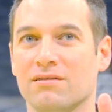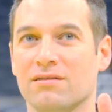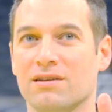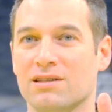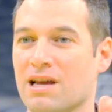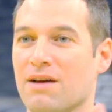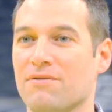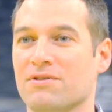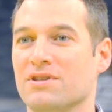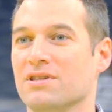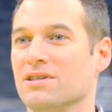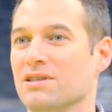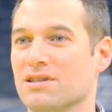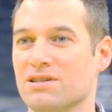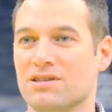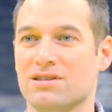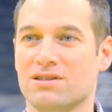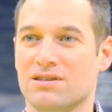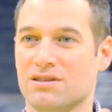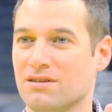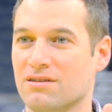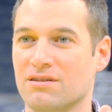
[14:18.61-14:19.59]
because obviously
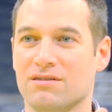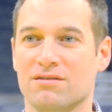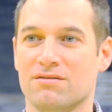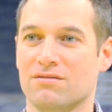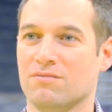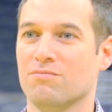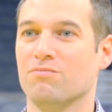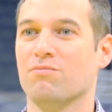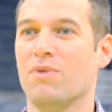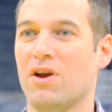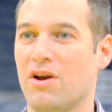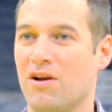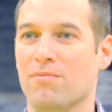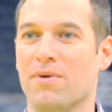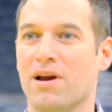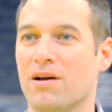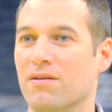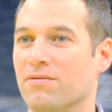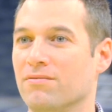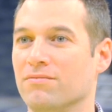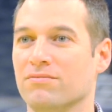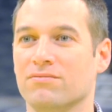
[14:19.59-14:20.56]
this is
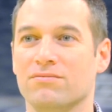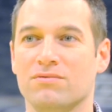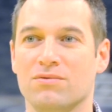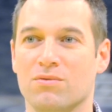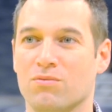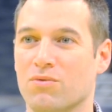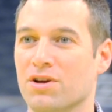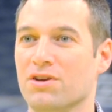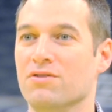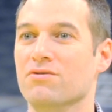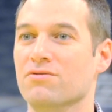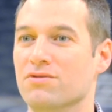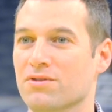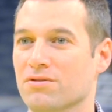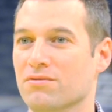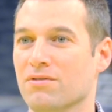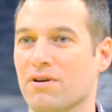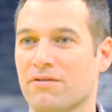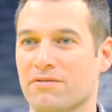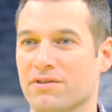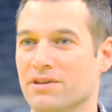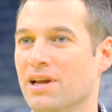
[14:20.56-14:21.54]
paramount to what you
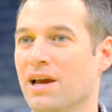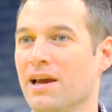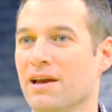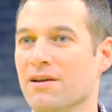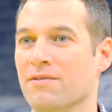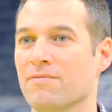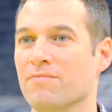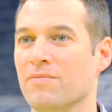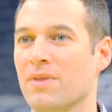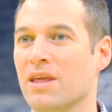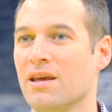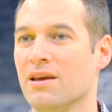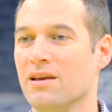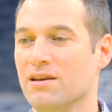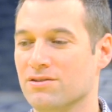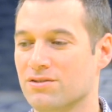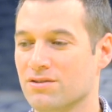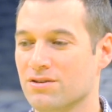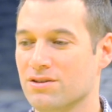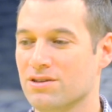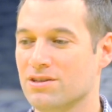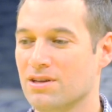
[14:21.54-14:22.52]
do every day.
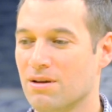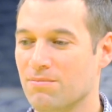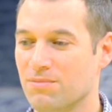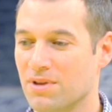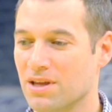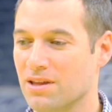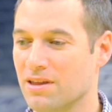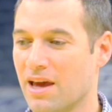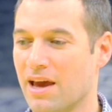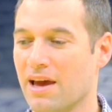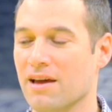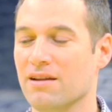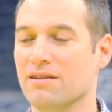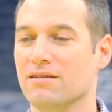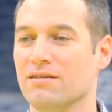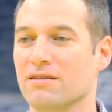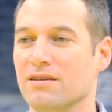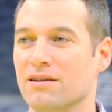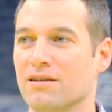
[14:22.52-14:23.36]
Is there something that